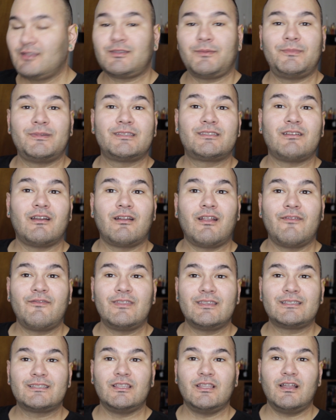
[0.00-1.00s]
So I'm going to start
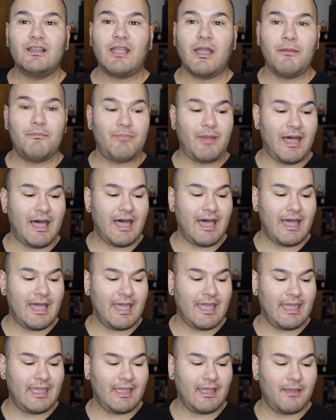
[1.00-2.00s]
off this look
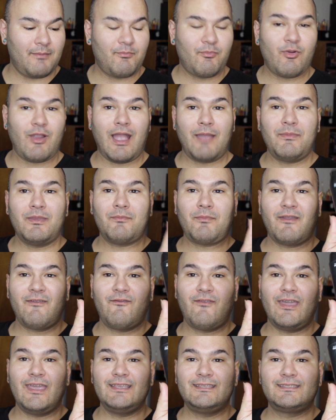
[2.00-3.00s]
by priming my
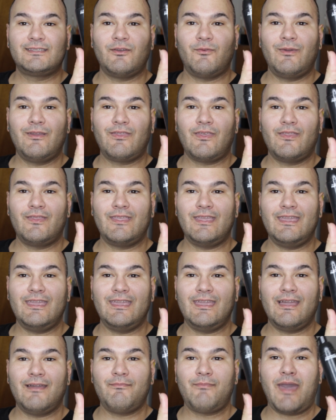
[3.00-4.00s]
face with
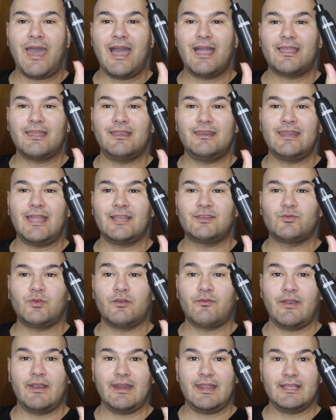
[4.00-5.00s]
the MAC
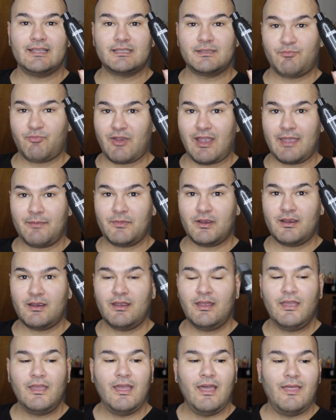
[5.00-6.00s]
Natural Radiance
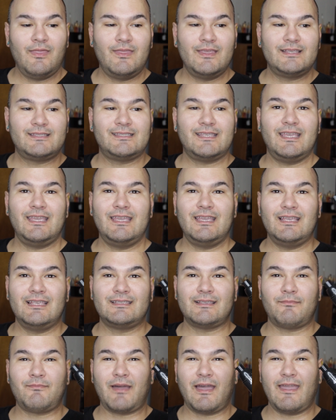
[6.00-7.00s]
Primer. This
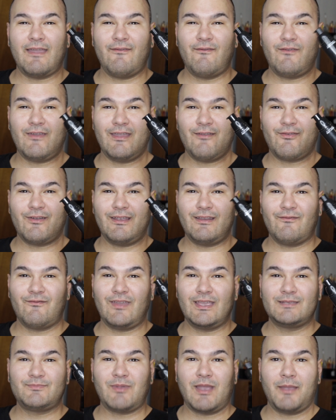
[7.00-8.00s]
is my favorite
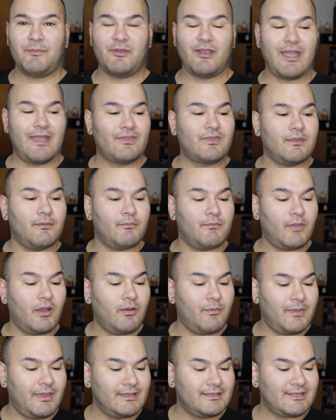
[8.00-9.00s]
face primer at the
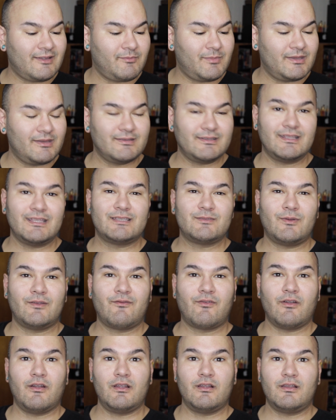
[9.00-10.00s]
moment. I've been using this
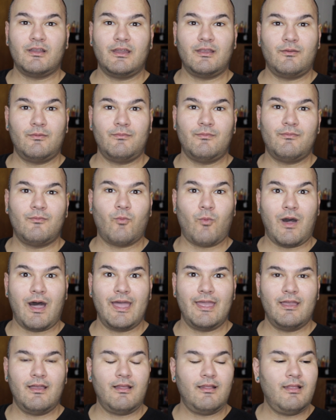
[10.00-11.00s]
one for a good
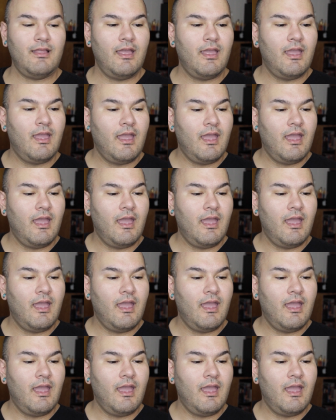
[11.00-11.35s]
while.